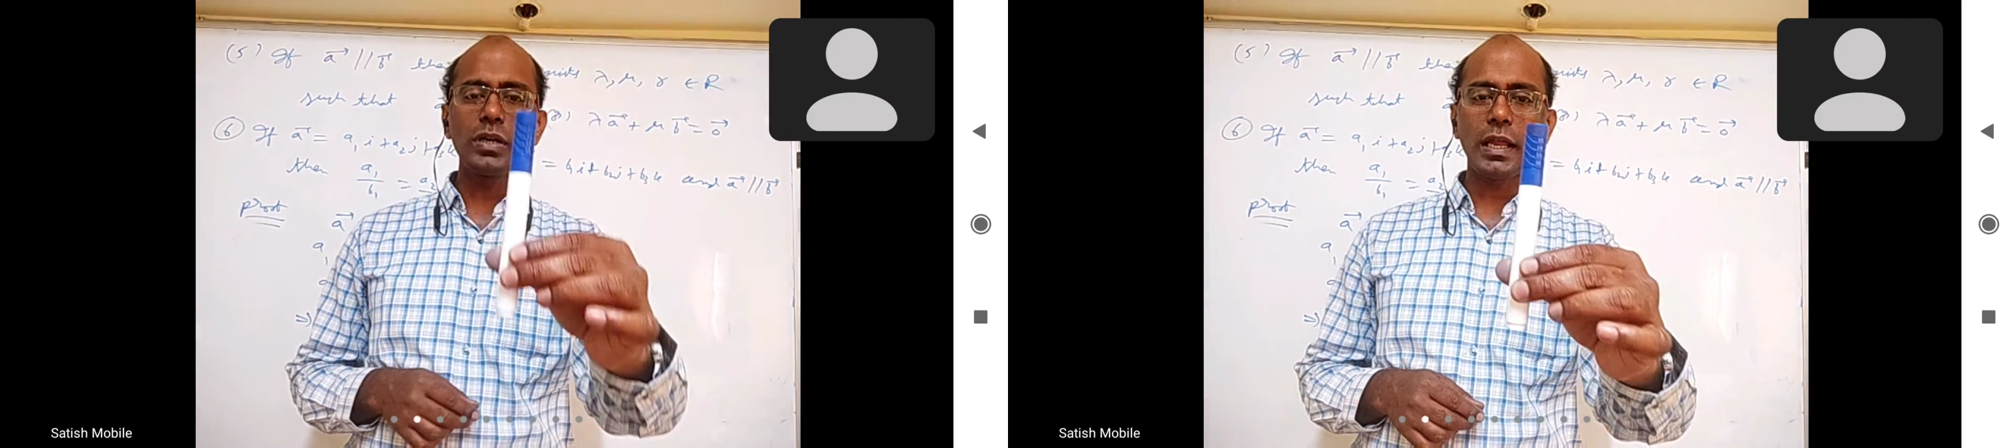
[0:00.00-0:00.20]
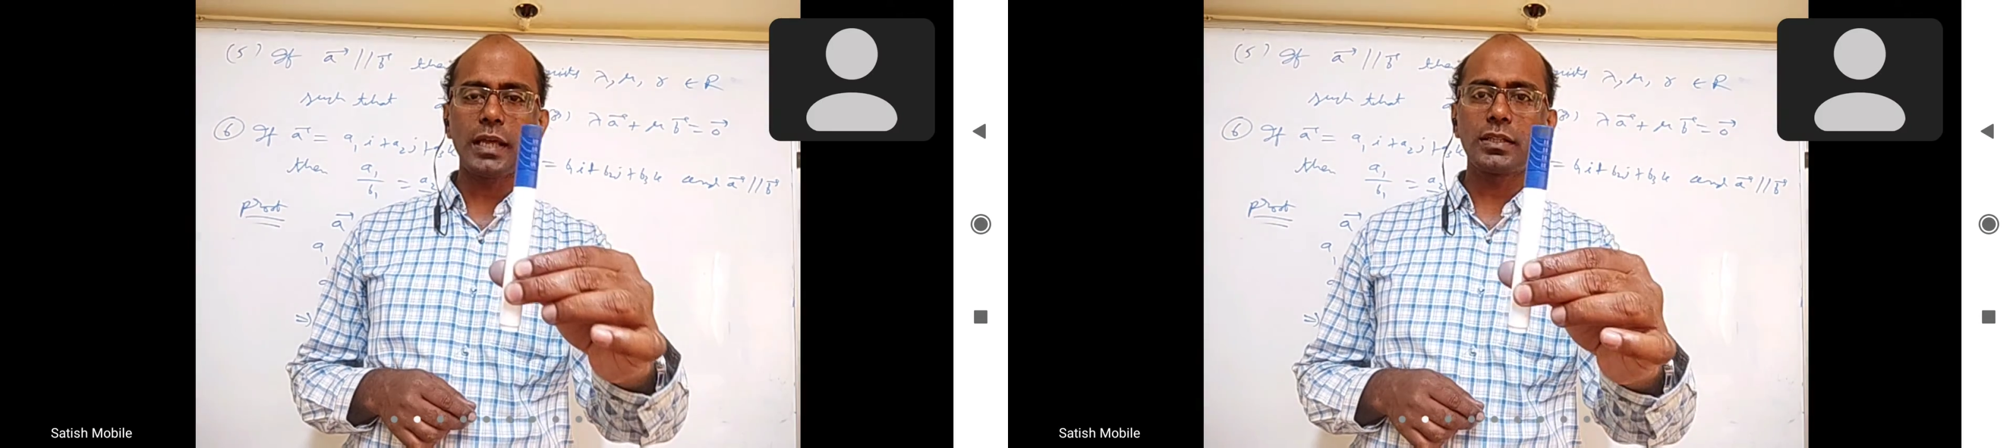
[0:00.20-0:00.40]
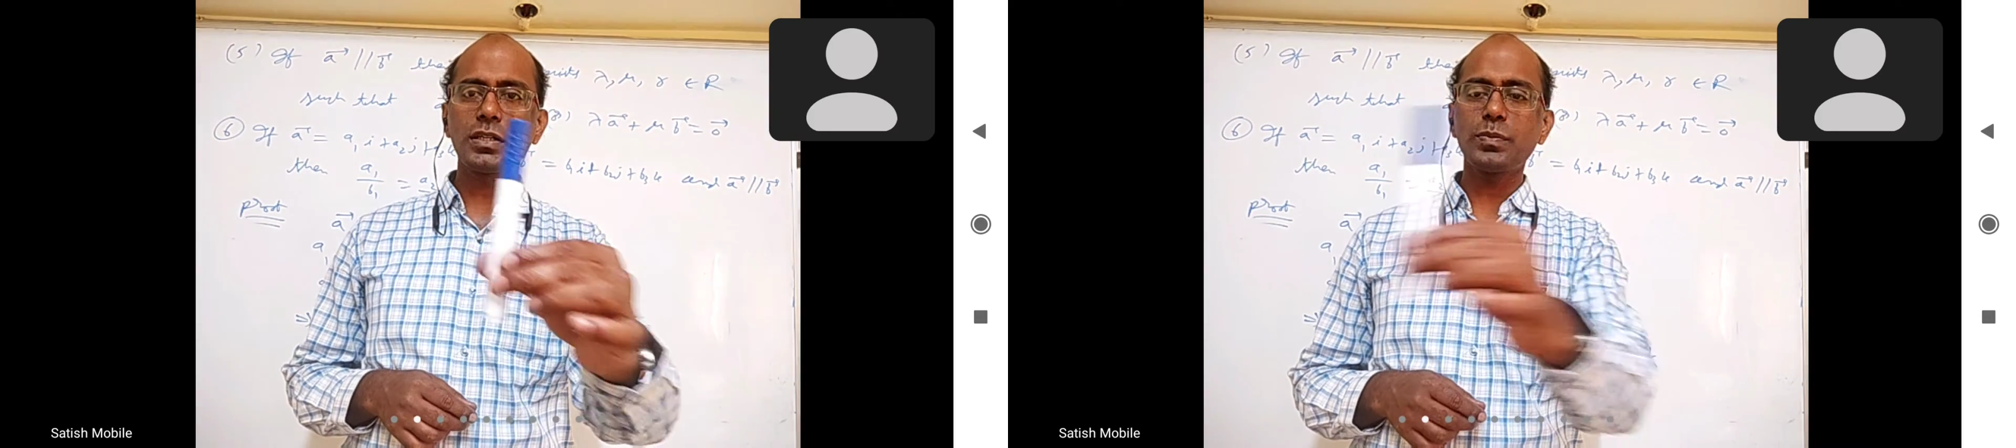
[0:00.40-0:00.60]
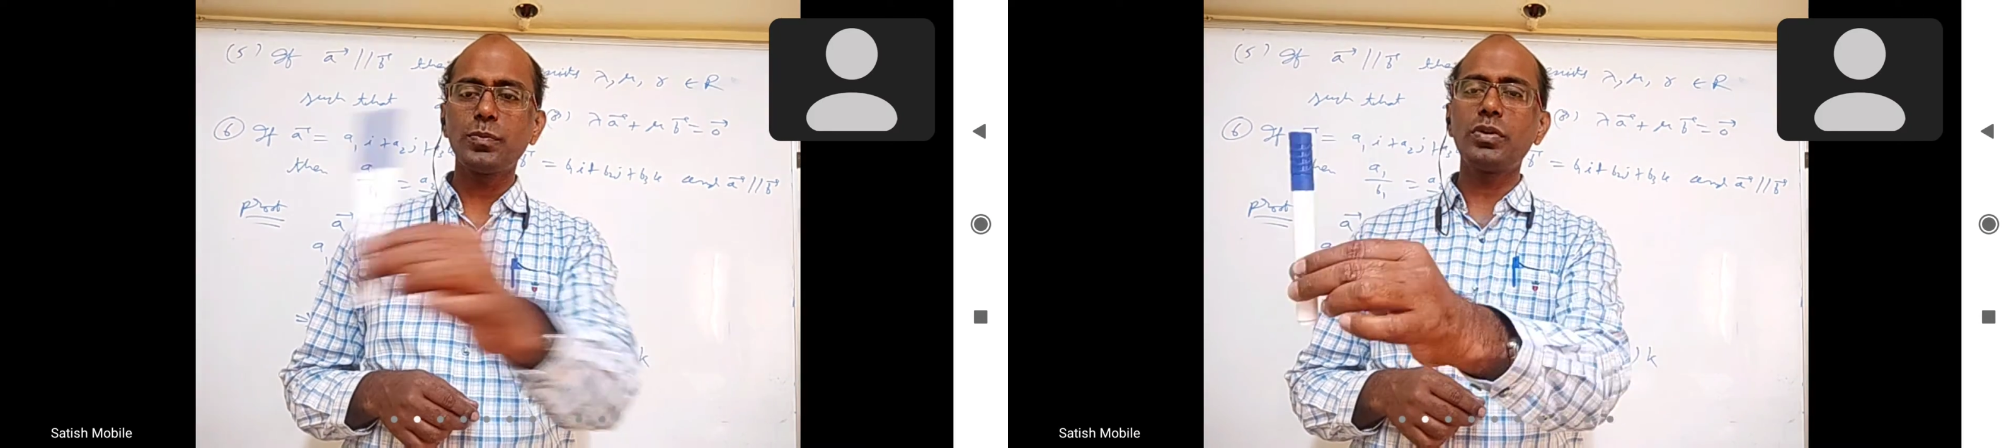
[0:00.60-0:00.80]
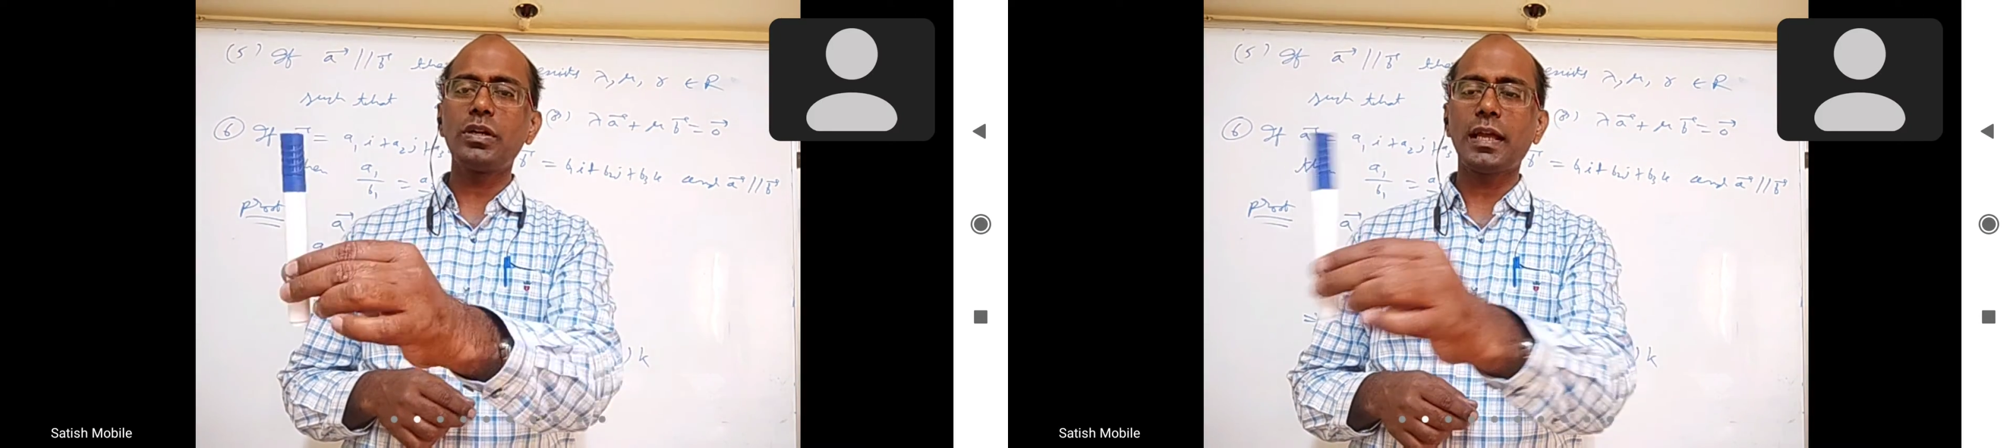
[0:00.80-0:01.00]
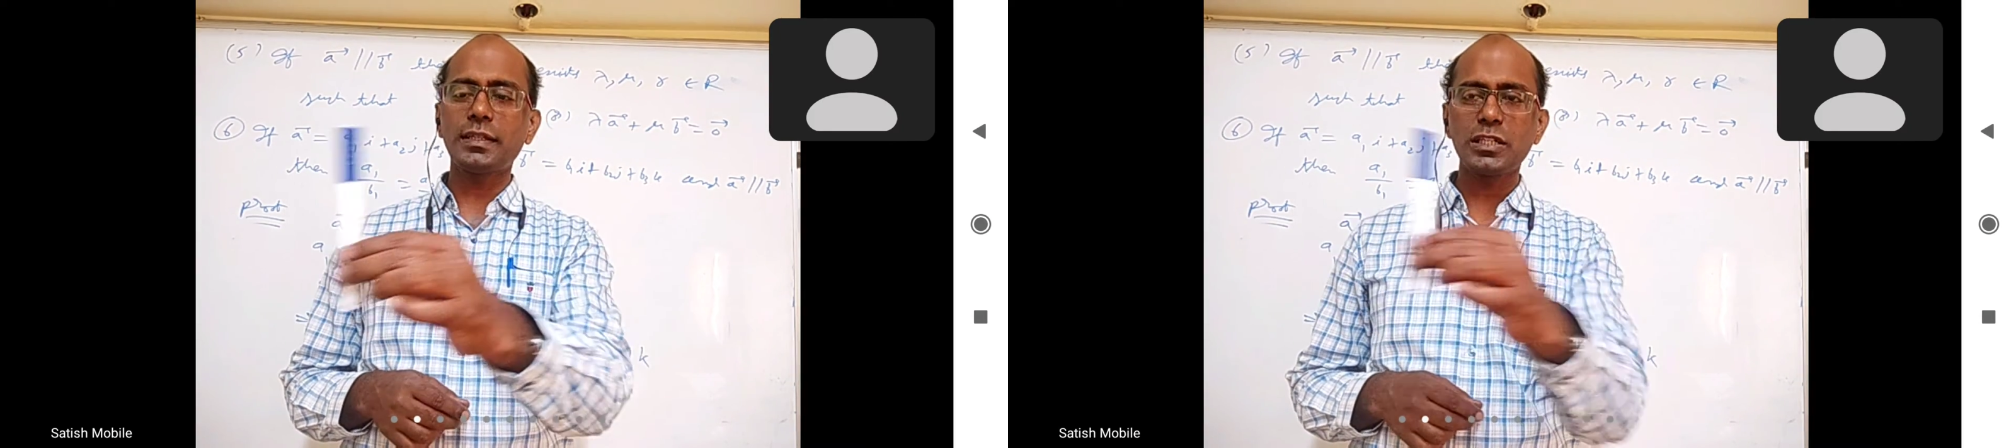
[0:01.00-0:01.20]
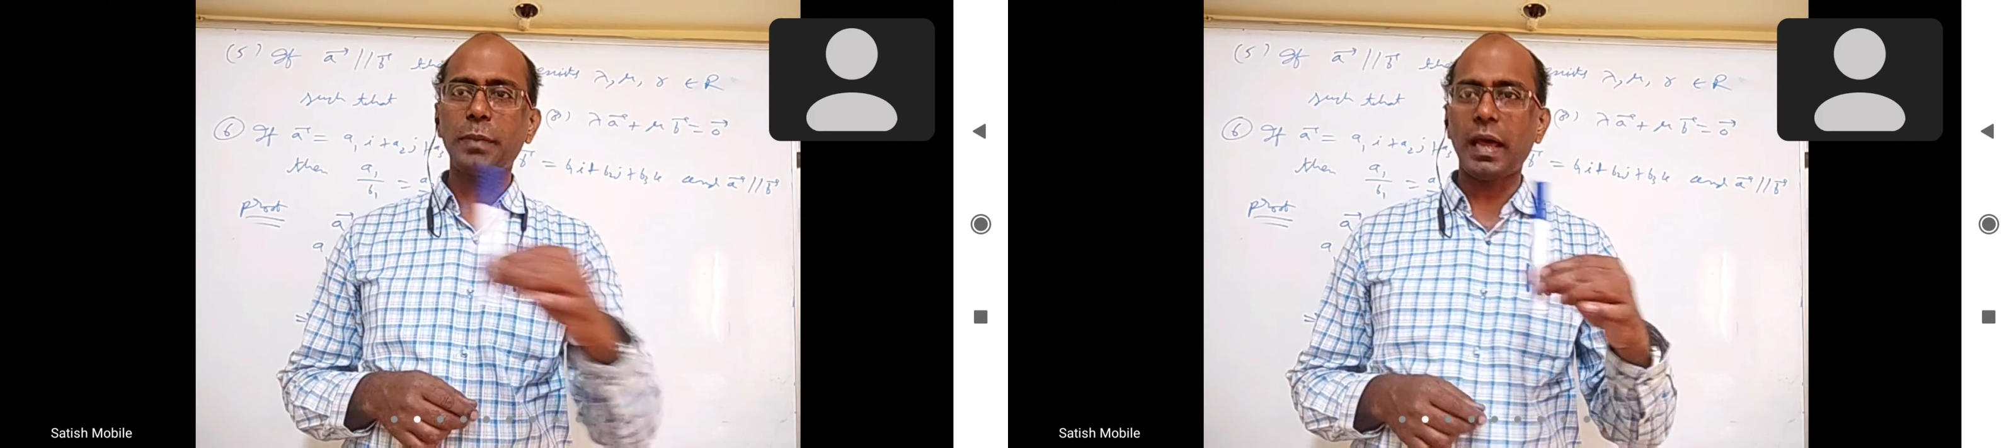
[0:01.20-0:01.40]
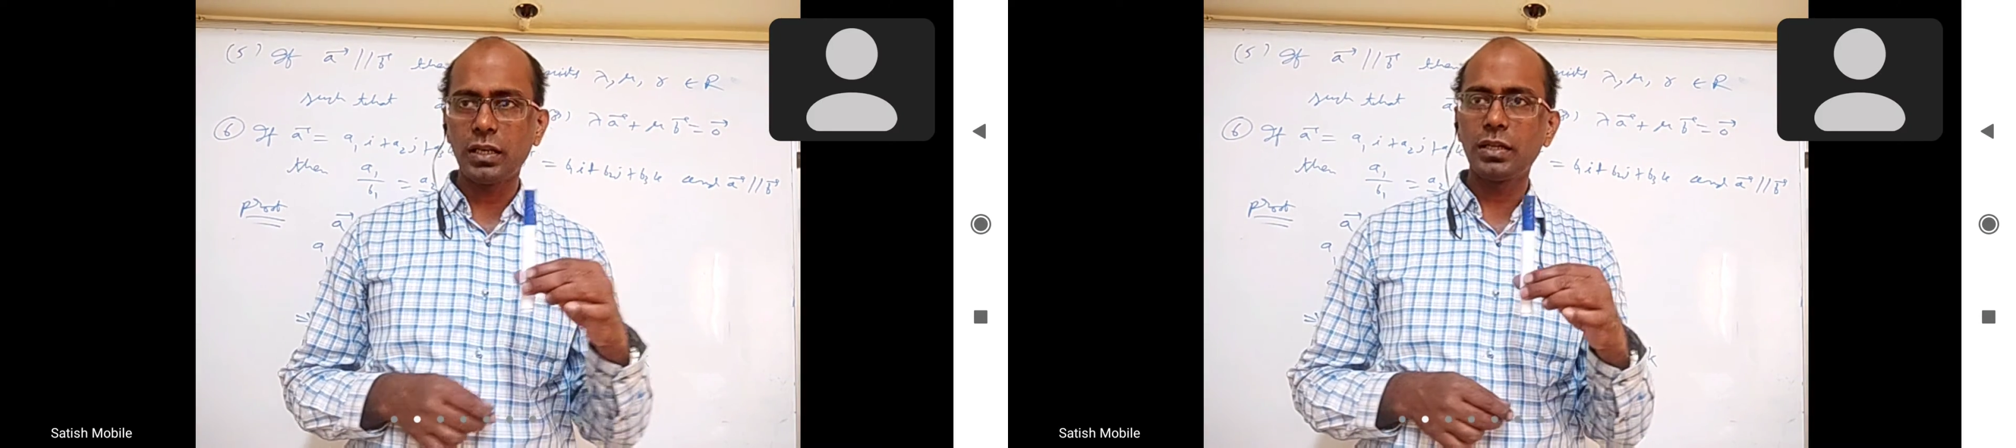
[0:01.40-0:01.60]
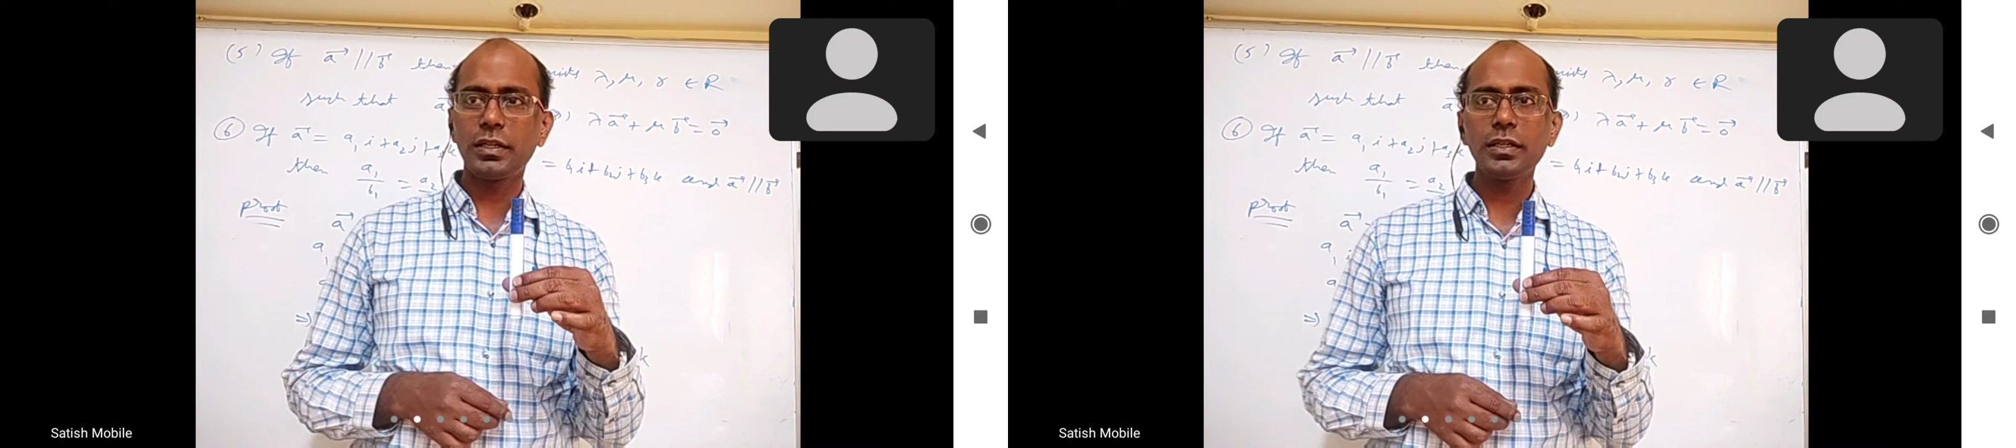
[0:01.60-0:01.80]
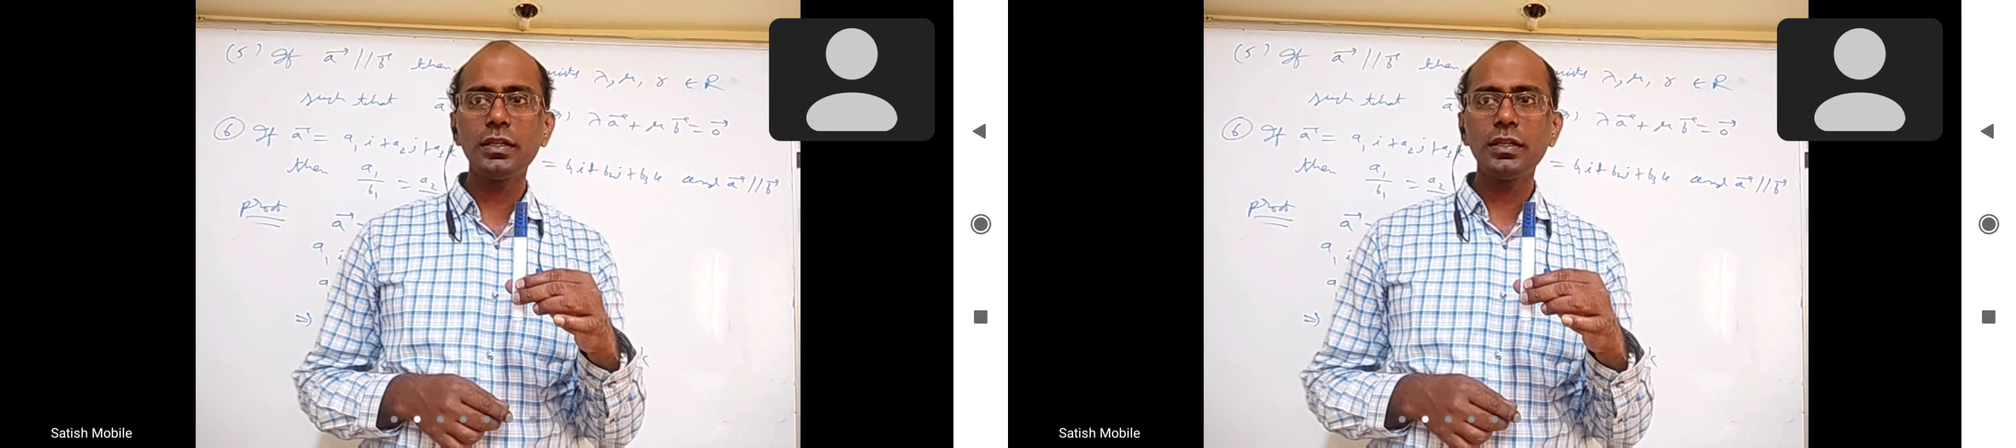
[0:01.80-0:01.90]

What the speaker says: this parallelly,